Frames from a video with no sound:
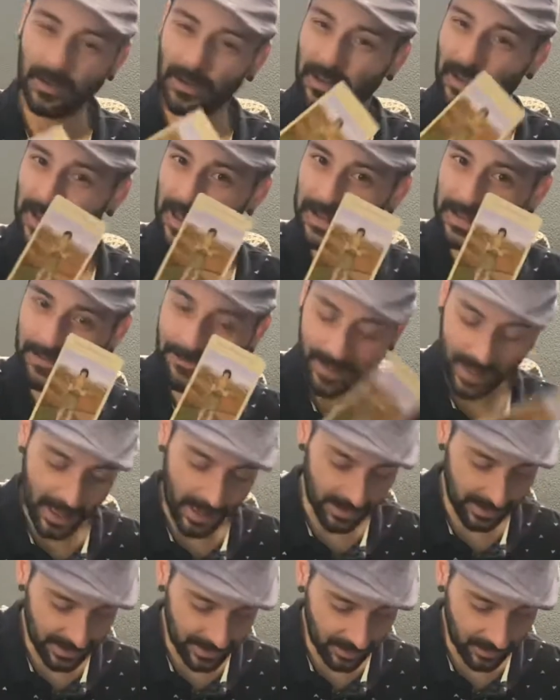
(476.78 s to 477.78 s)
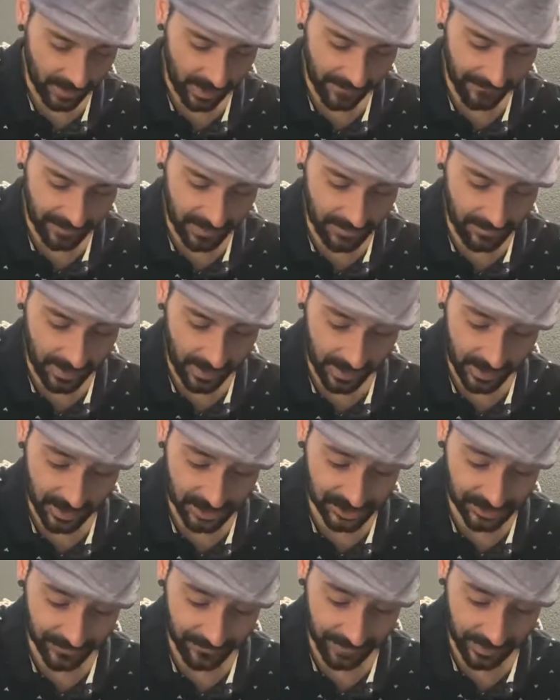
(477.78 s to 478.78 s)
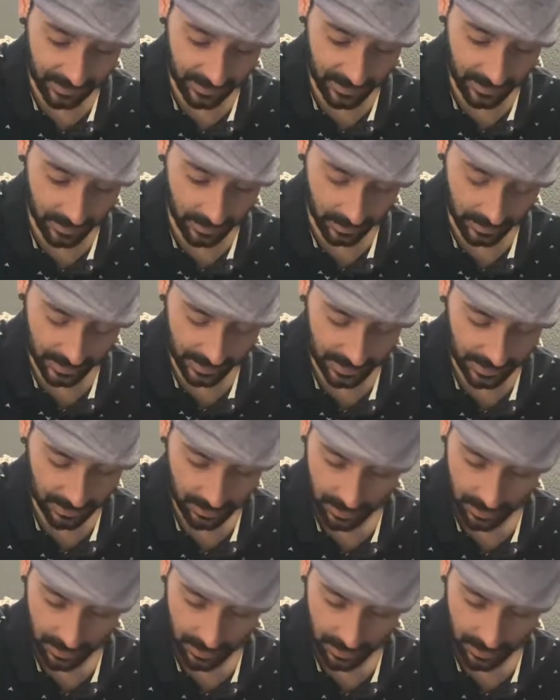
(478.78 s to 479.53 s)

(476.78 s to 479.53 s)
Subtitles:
In the past, you have the Page of Pentacles.